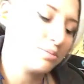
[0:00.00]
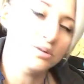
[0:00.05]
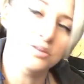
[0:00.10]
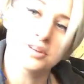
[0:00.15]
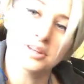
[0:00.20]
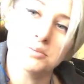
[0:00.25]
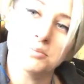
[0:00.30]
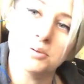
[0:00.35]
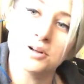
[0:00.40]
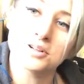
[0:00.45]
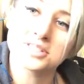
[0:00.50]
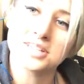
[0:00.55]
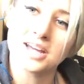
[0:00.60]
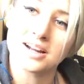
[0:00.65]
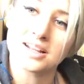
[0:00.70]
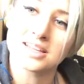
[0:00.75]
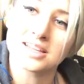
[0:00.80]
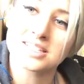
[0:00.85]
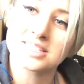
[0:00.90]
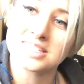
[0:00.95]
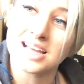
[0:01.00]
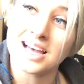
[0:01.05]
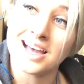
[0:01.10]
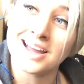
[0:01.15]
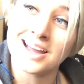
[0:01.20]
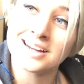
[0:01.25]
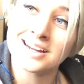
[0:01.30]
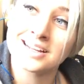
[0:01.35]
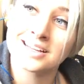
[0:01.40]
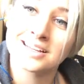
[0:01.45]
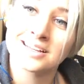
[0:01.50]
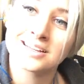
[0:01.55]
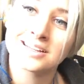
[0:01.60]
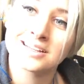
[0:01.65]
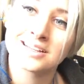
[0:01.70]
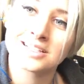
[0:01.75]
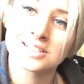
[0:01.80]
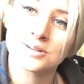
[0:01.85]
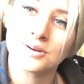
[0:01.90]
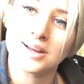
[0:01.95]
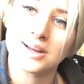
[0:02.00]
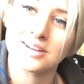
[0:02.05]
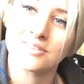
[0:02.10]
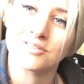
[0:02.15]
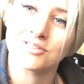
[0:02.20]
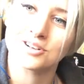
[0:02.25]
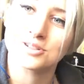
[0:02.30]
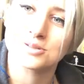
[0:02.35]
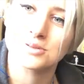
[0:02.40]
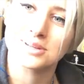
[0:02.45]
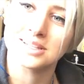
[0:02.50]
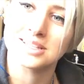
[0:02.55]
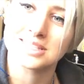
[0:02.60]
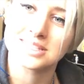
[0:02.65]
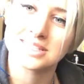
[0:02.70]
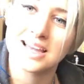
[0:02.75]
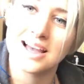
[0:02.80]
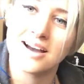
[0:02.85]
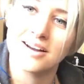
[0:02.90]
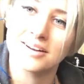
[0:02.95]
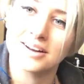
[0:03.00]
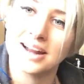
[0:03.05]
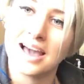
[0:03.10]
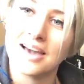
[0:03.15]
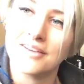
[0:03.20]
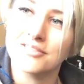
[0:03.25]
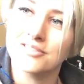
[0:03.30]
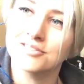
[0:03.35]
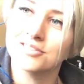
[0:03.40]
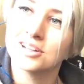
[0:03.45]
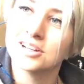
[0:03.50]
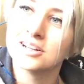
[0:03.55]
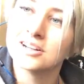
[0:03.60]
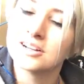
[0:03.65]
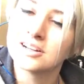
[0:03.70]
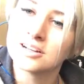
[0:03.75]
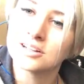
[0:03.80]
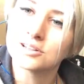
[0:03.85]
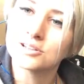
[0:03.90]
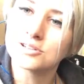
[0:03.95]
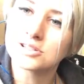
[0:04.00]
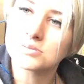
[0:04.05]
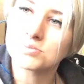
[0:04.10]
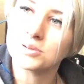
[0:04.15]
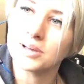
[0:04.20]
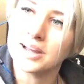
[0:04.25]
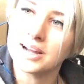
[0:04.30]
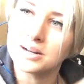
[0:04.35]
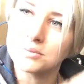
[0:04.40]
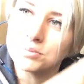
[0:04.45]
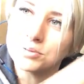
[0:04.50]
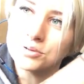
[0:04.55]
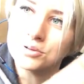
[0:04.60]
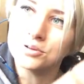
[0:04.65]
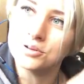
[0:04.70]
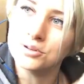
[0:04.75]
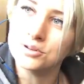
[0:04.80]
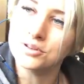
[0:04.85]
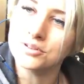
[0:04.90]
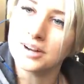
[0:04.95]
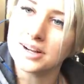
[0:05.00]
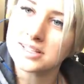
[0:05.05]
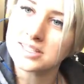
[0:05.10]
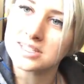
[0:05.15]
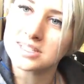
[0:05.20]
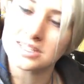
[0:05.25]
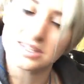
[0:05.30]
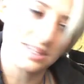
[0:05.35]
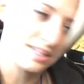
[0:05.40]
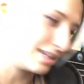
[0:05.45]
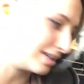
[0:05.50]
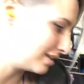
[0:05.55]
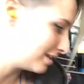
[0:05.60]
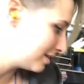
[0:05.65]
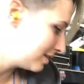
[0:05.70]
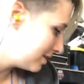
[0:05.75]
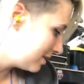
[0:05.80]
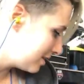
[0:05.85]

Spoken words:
Pulling the bolt out of this side so I can free swing this down and have loose play to pull the rest of the